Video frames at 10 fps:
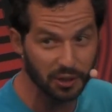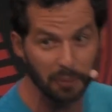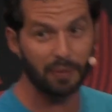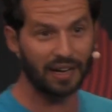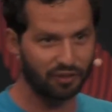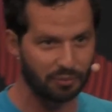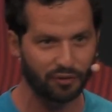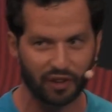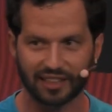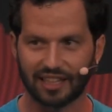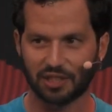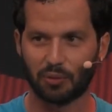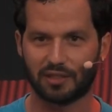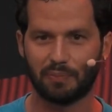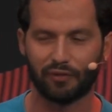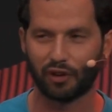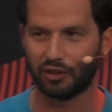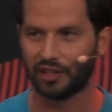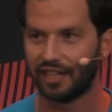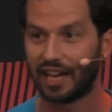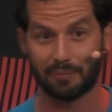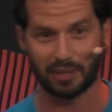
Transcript: apart from the fact that it was before the happy